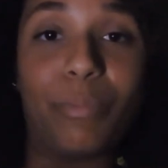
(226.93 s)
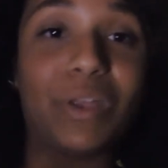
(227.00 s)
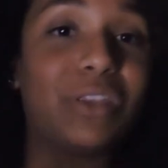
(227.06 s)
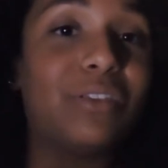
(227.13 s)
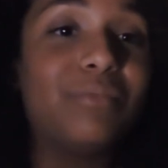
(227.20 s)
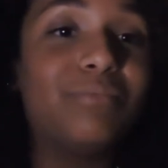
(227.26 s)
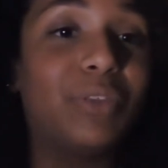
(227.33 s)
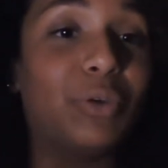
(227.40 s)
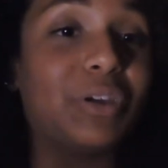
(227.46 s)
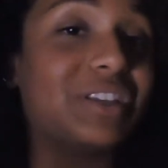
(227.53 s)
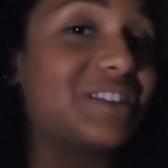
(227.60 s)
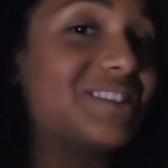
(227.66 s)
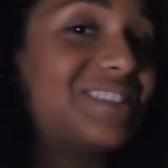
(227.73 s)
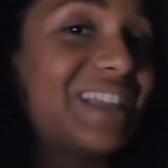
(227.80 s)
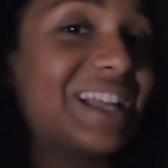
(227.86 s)
but you could
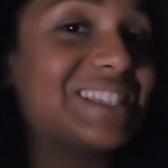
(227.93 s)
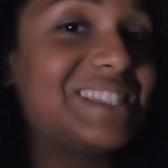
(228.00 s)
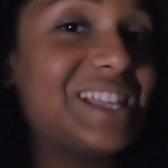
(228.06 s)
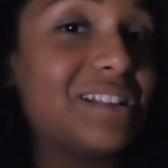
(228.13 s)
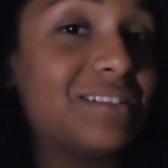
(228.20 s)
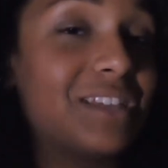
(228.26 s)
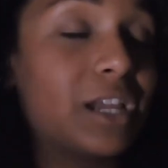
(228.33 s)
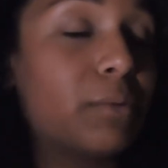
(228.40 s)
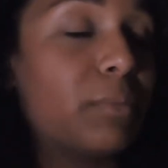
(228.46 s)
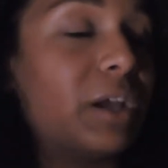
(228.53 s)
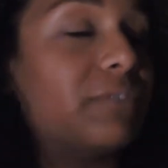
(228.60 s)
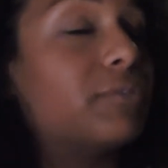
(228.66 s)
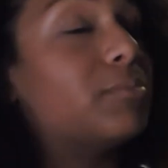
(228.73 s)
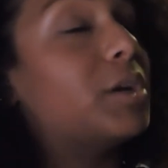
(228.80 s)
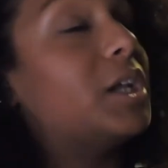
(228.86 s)
just stand still and take a
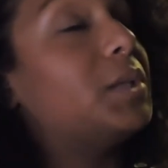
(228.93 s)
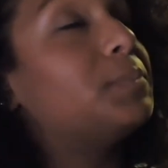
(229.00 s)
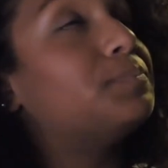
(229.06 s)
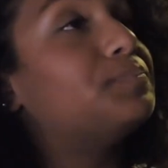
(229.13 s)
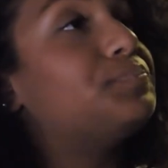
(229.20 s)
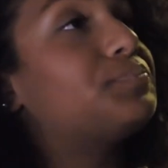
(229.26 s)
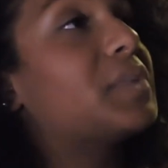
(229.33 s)
break from running.